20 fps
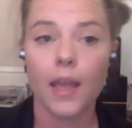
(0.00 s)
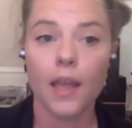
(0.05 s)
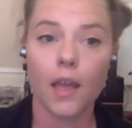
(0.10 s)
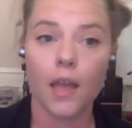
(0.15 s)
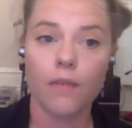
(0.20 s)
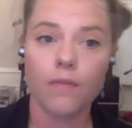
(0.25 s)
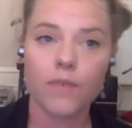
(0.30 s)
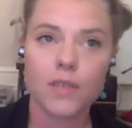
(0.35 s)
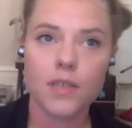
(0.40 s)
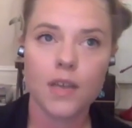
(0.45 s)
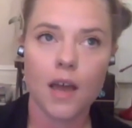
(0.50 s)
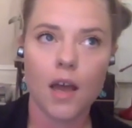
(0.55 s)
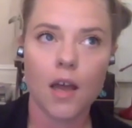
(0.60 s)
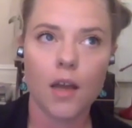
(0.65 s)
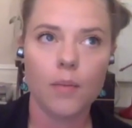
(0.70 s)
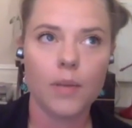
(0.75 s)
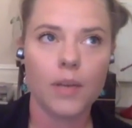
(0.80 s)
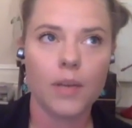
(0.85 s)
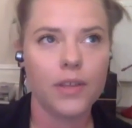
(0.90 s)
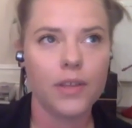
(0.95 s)
every
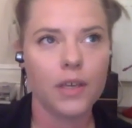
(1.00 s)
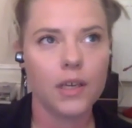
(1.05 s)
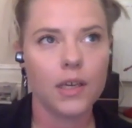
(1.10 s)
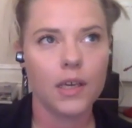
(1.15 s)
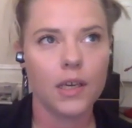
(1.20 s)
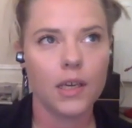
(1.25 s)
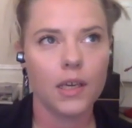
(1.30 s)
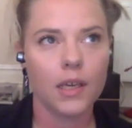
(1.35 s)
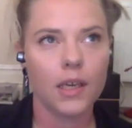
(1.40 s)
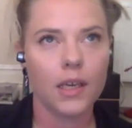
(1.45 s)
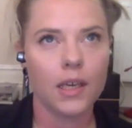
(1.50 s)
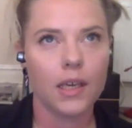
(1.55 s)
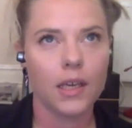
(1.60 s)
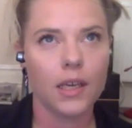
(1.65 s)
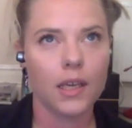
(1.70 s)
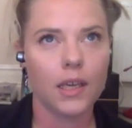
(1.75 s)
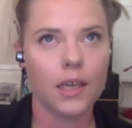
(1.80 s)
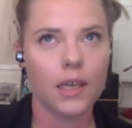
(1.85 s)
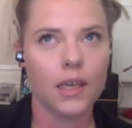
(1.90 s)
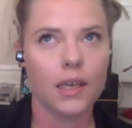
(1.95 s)
time, and I think it
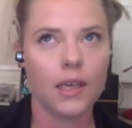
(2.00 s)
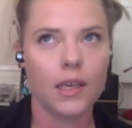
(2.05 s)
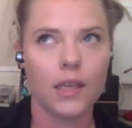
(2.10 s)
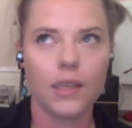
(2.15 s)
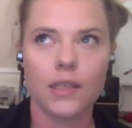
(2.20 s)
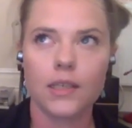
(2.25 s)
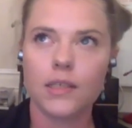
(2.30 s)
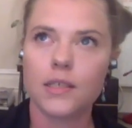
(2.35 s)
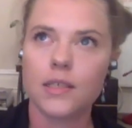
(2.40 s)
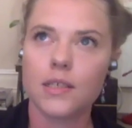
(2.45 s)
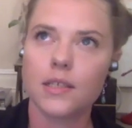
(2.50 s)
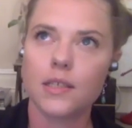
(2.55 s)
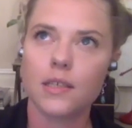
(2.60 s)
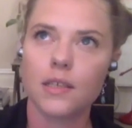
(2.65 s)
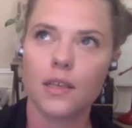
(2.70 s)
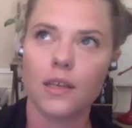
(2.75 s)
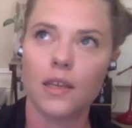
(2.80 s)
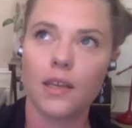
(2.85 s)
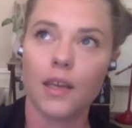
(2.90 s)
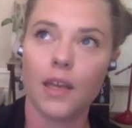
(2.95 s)
is
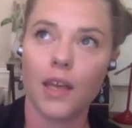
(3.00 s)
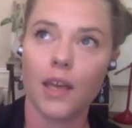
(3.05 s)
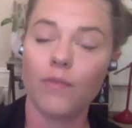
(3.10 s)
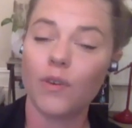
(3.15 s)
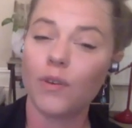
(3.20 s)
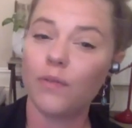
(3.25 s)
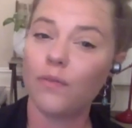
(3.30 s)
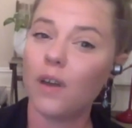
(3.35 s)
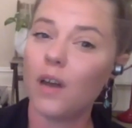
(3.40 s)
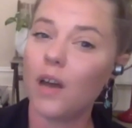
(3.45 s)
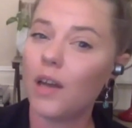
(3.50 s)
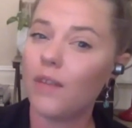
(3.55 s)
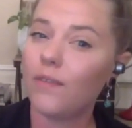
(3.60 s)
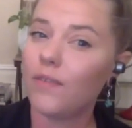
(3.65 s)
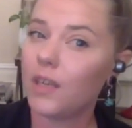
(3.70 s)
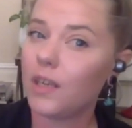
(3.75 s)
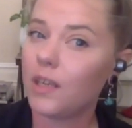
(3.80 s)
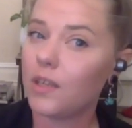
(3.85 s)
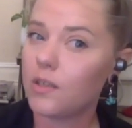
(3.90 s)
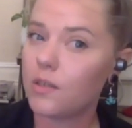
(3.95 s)
every five
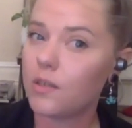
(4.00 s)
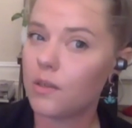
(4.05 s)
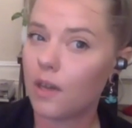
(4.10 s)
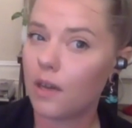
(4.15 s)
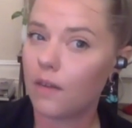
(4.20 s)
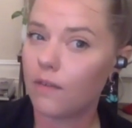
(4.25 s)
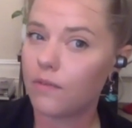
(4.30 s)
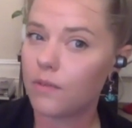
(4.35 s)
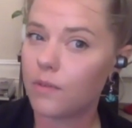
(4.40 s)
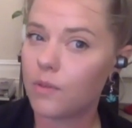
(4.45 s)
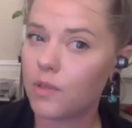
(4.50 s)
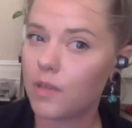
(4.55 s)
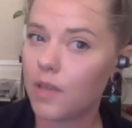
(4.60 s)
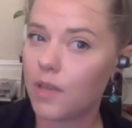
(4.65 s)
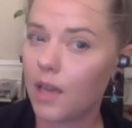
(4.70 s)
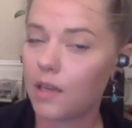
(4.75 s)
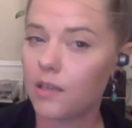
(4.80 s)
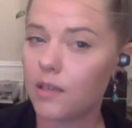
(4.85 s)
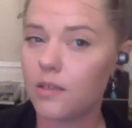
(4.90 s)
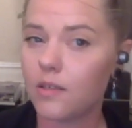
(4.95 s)
years you have to
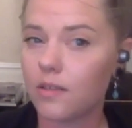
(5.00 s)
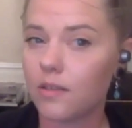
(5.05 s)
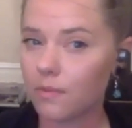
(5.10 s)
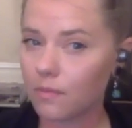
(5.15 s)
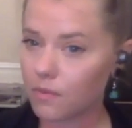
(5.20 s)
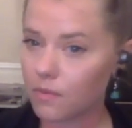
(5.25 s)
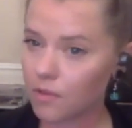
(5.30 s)
change.